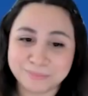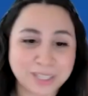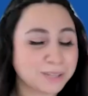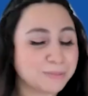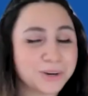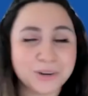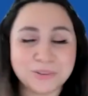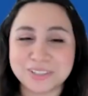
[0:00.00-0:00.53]
Make
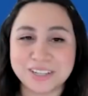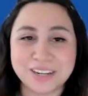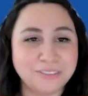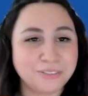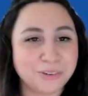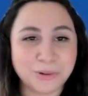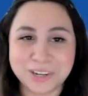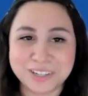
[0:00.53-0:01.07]
the most,
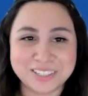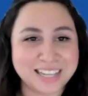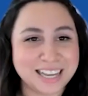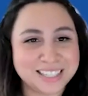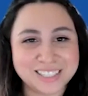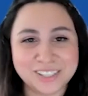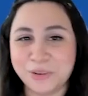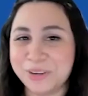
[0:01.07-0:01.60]
of course.
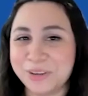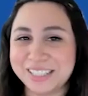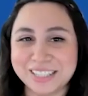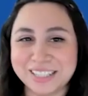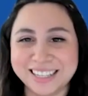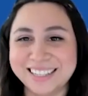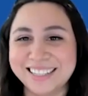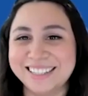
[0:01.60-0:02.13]
That's always
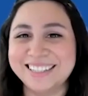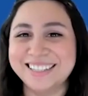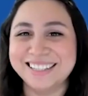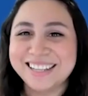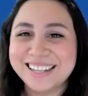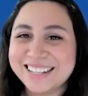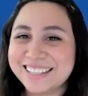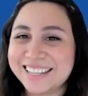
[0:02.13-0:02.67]
the
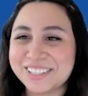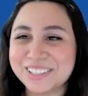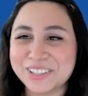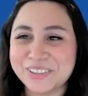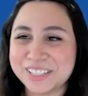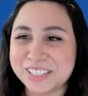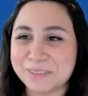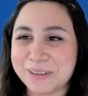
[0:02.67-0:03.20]

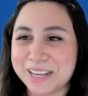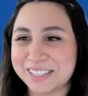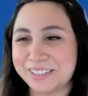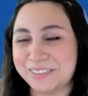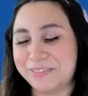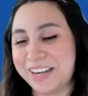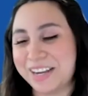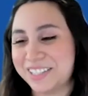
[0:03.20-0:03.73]
best
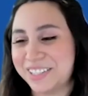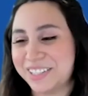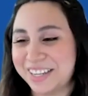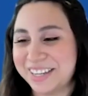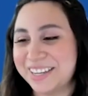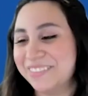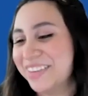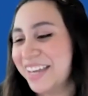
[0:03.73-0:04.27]
advice you can
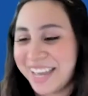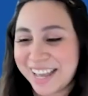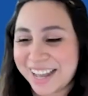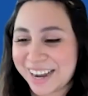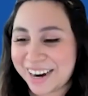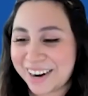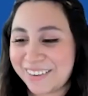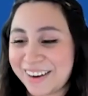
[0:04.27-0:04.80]
give.
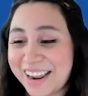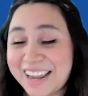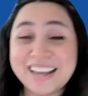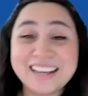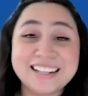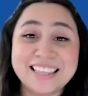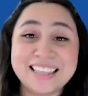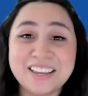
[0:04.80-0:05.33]
All
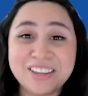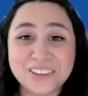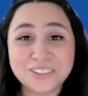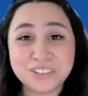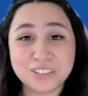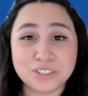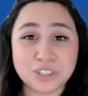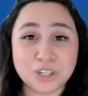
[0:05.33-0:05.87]
right, thank
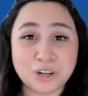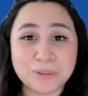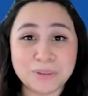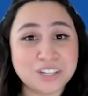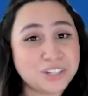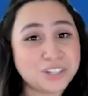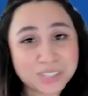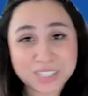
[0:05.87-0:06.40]
you so
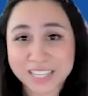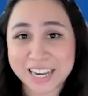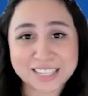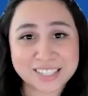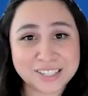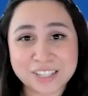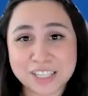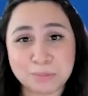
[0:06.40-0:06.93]
much, UCI
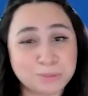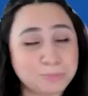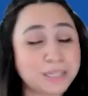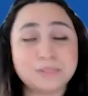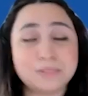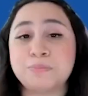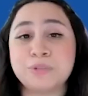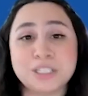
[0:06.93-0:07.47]
students,
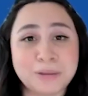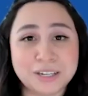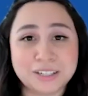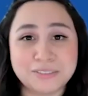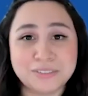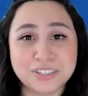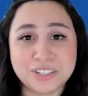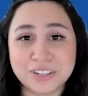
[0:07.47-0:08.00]

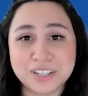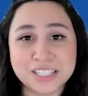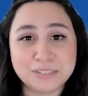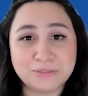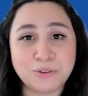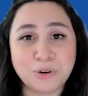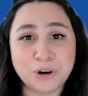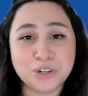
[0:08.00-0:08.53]
prospective
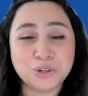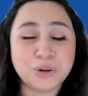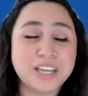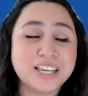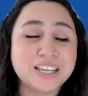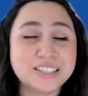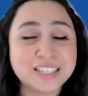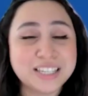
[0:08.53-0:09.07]
students, for
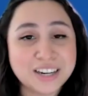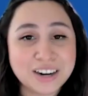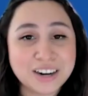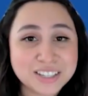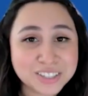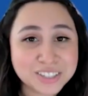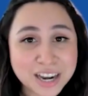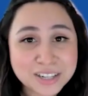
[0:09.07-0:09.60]
joining us here
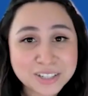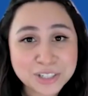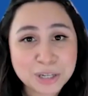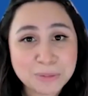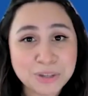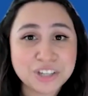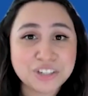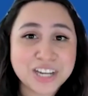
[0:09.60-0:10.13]
at
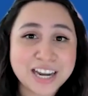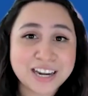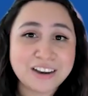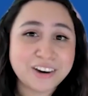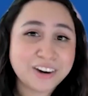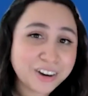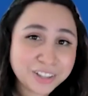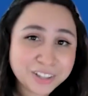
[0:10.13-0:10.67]
ZotTube. You can check
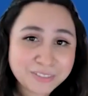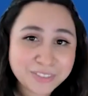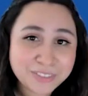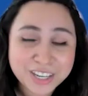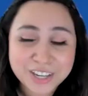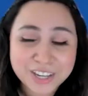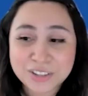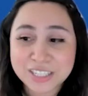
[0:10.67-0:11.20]
out our other
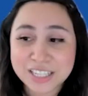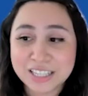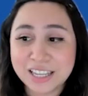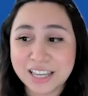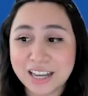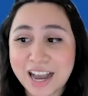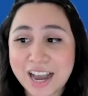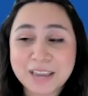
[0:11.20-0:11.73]
videos in
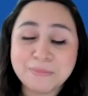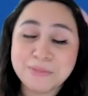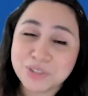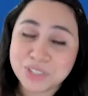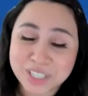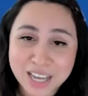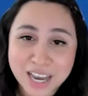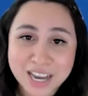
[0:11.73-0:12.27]
the I Am
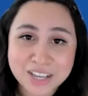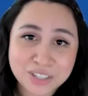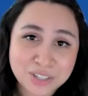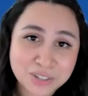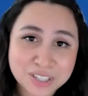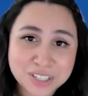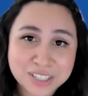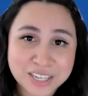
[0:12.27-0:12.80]
UCI
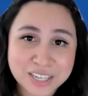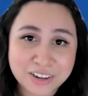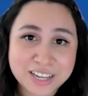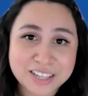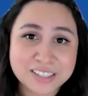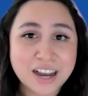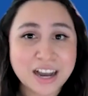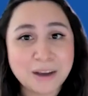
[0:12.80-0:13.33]
student
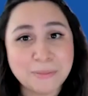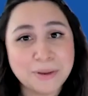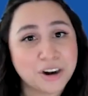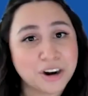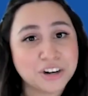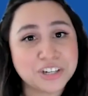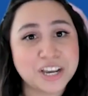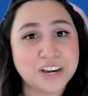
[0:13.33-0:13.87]
series on
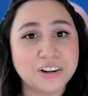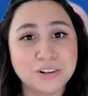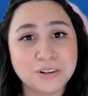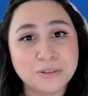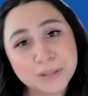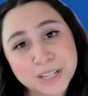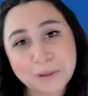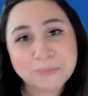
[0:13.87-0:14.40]
our
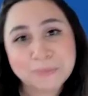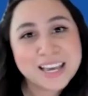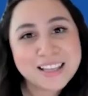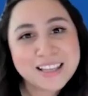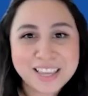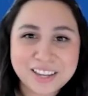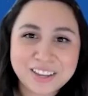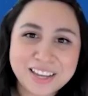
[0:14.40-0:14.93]
channel below.
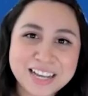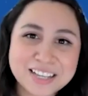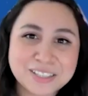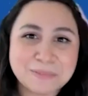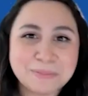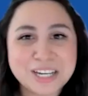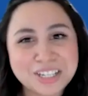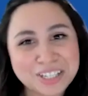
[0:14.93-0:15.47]
Thank you guys
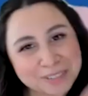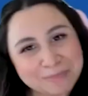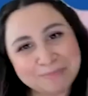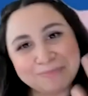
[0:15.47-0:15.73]
so much.